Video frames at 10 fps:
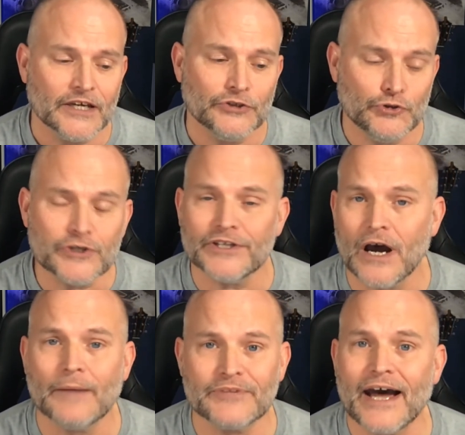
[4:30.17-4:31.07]
you can
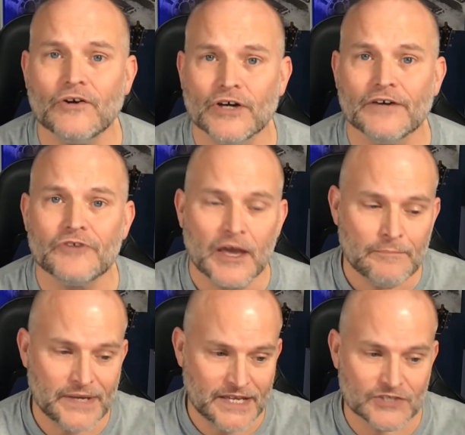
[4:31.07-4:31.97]
opt out of
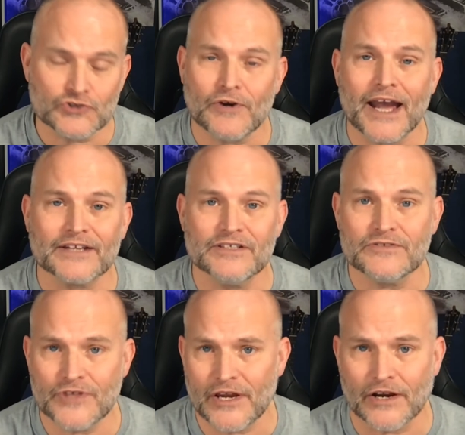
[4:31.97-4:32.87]
being tracked
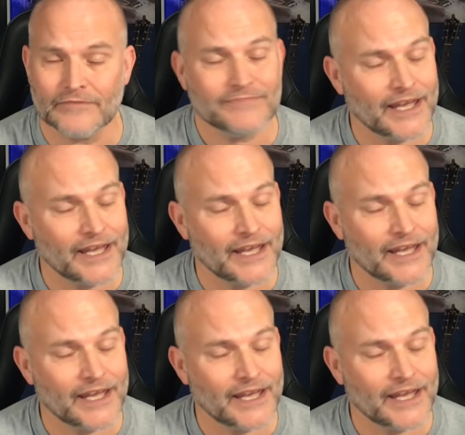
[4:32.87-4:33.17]
there.